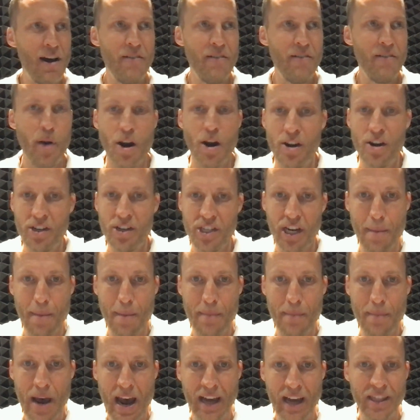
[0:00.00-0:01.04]
We love
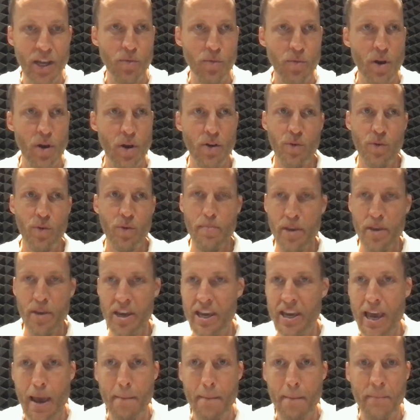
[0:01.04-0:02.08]
partners that come back. They run
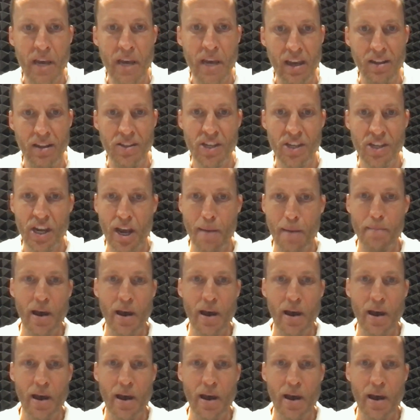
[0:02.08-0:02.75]
repeat campaigns.